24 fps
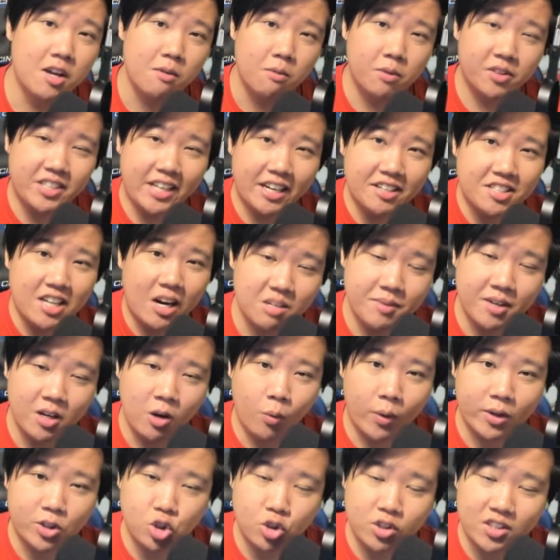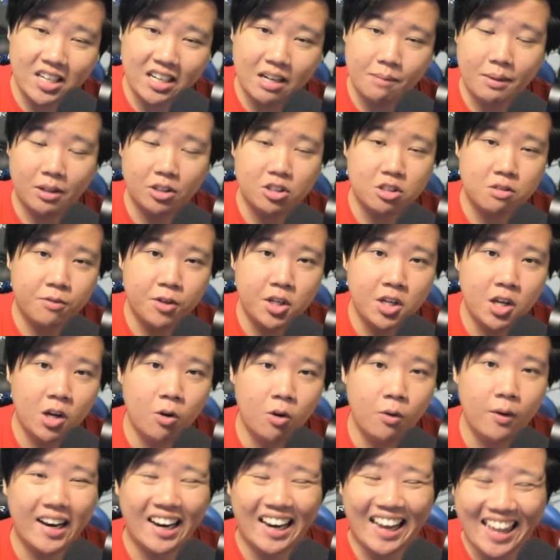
Besides that, let me know what you think about this video